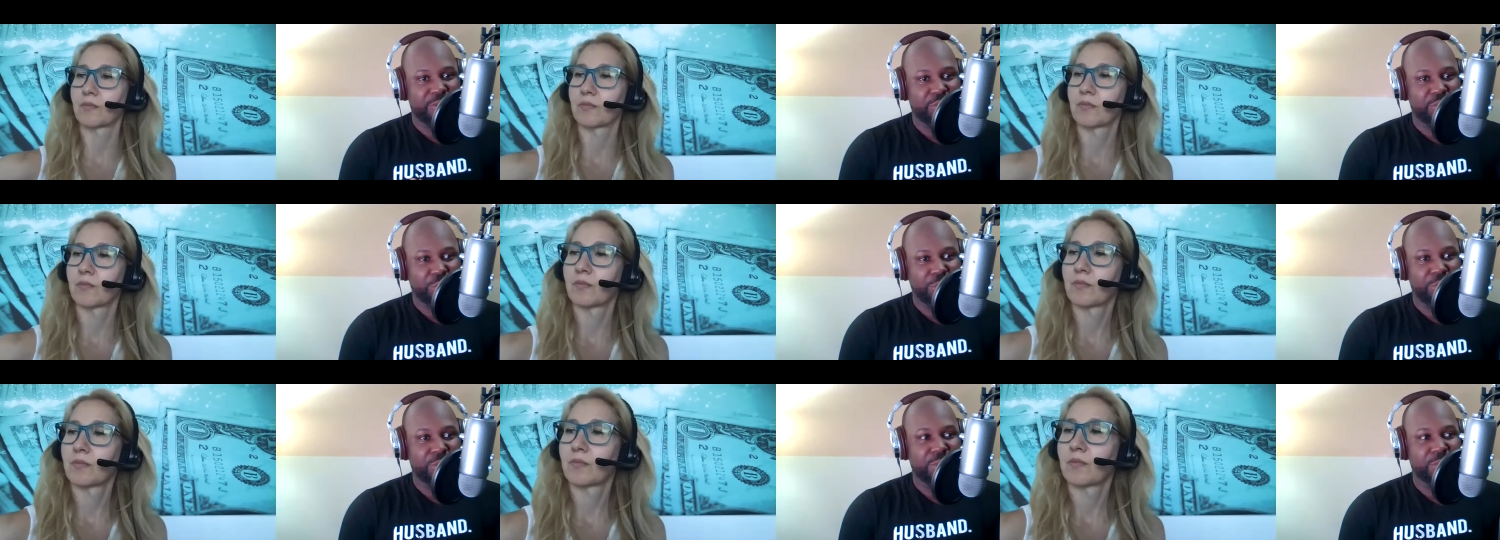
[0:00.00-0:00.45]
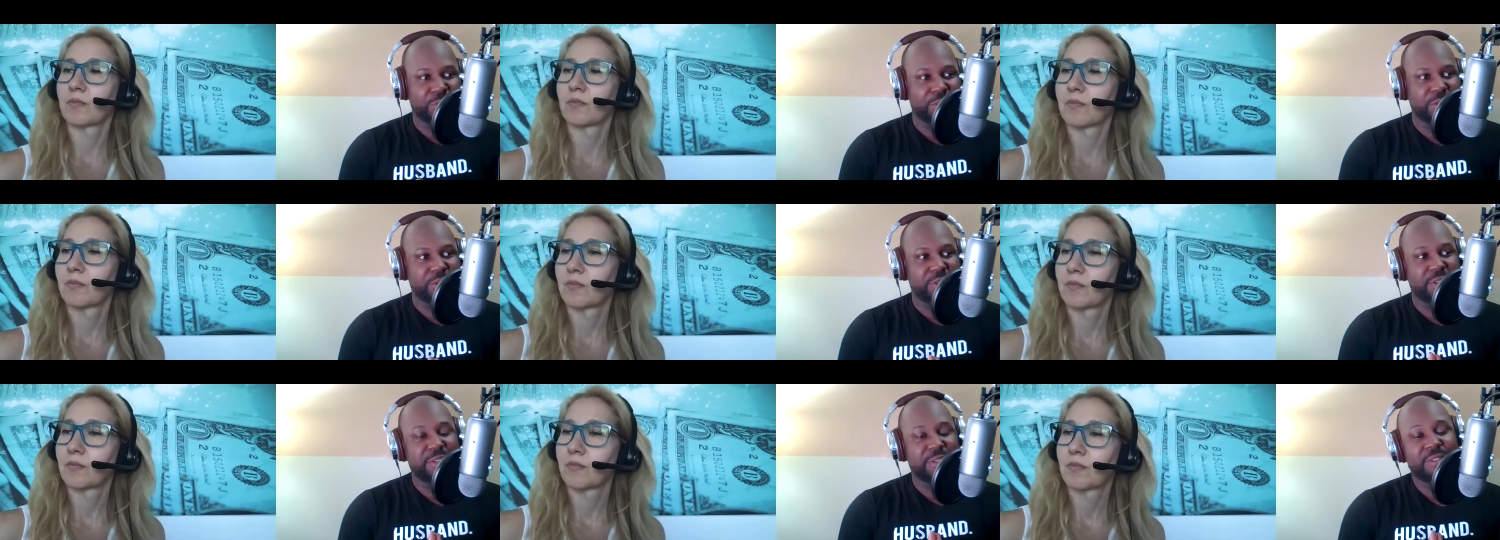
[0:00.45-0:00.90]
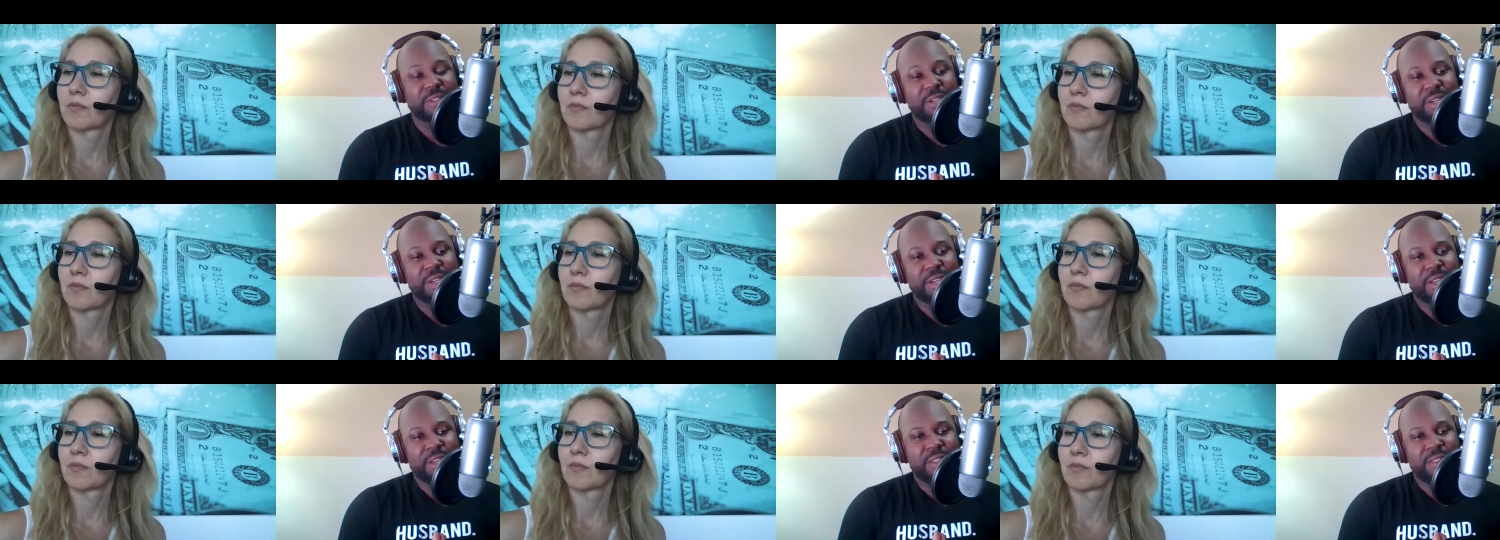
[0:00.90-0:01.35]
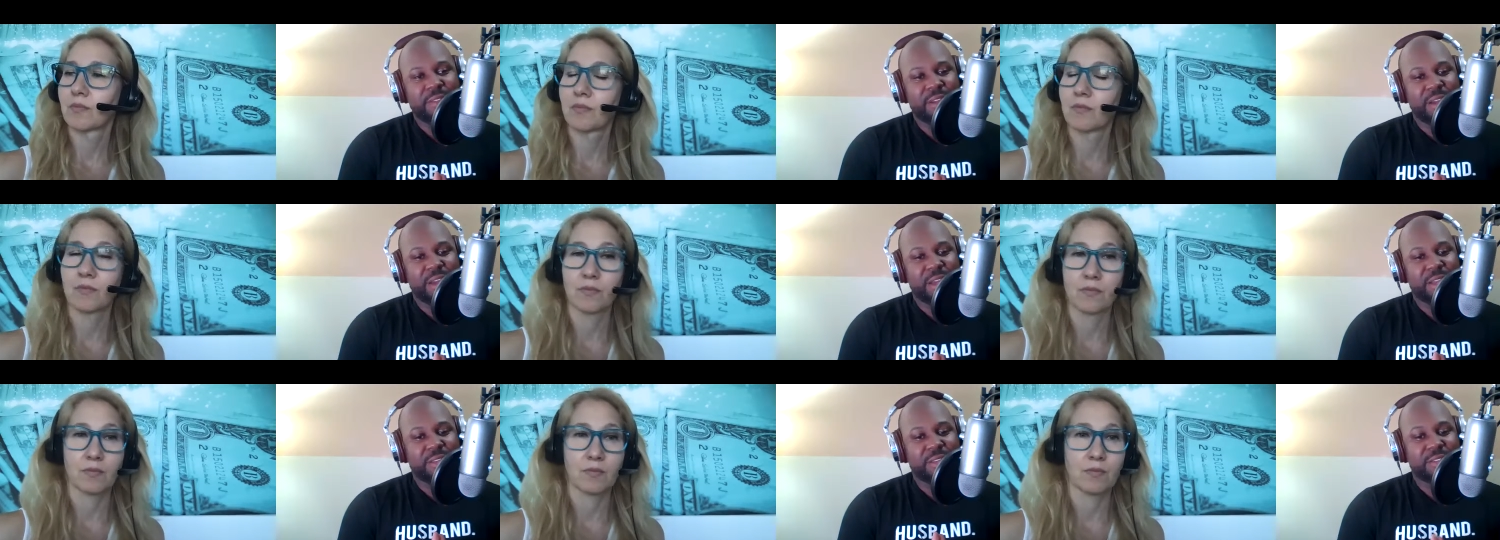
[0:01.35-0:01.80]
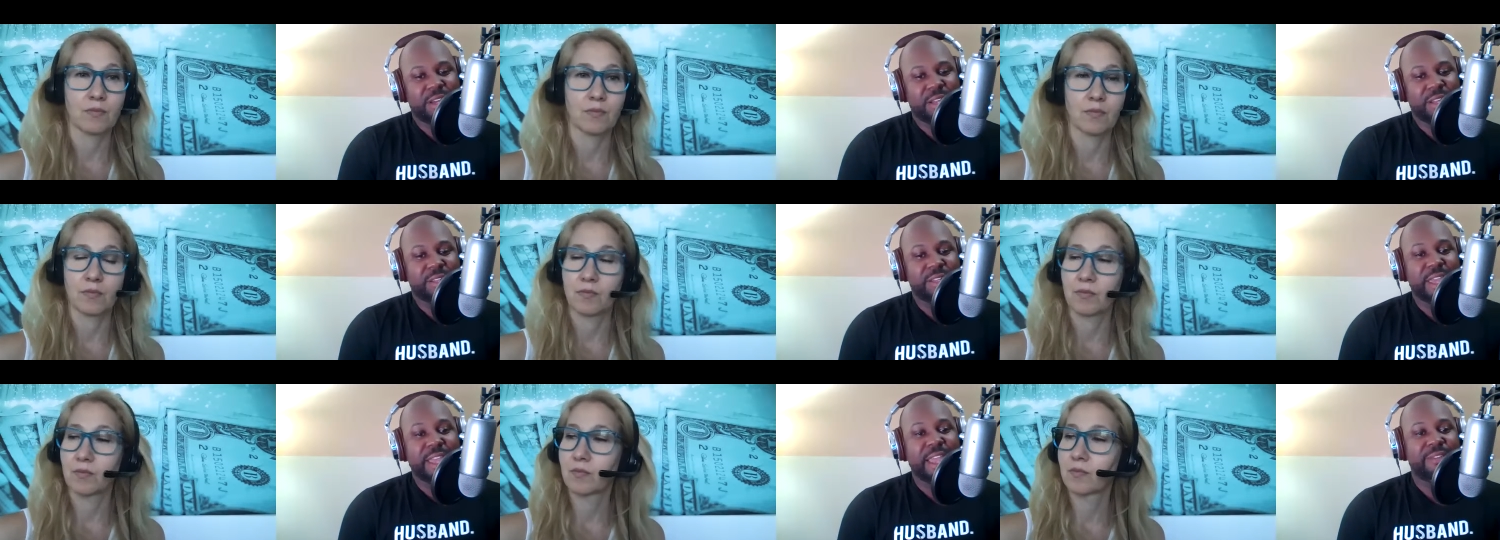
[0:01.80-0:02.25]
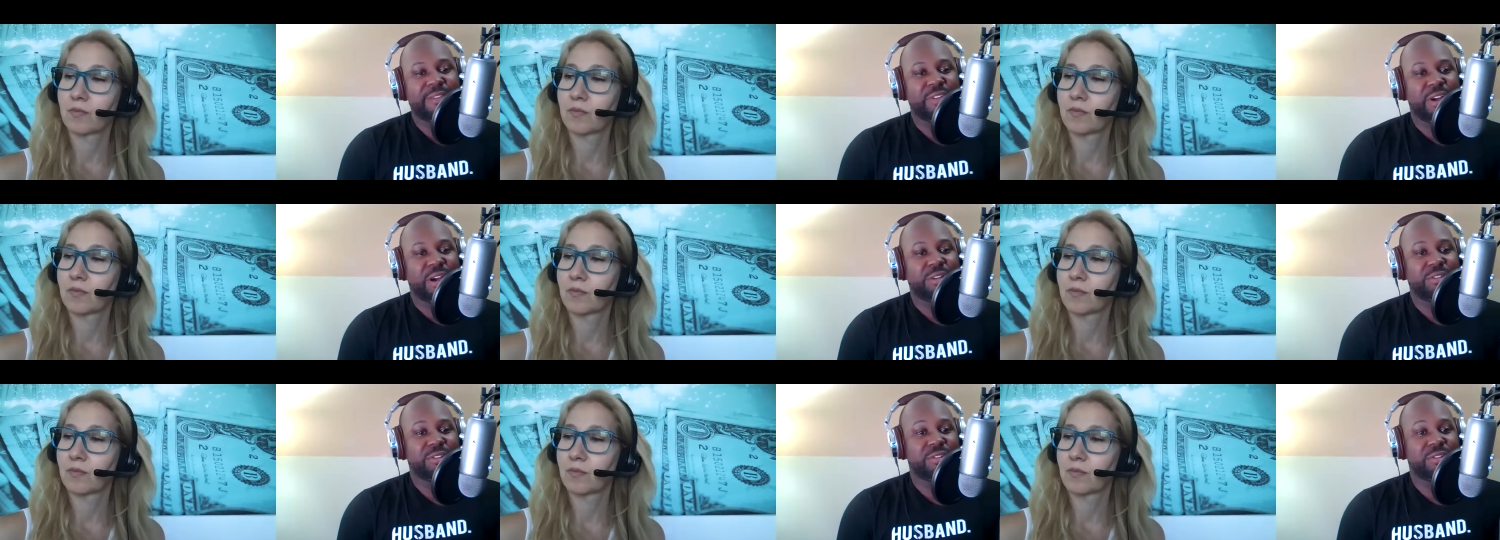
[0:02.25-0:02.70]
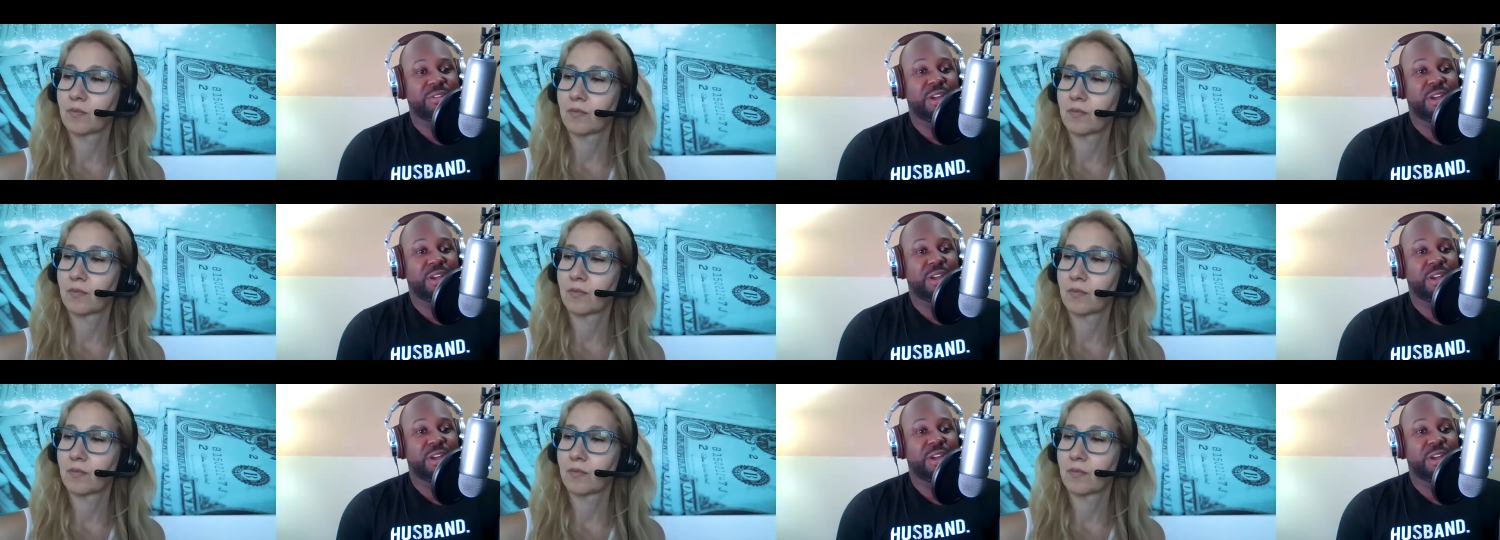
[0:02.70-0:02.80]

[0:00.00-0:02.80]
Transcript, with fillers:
Speaker 1: of rural communities. Uh, Chala, they have a,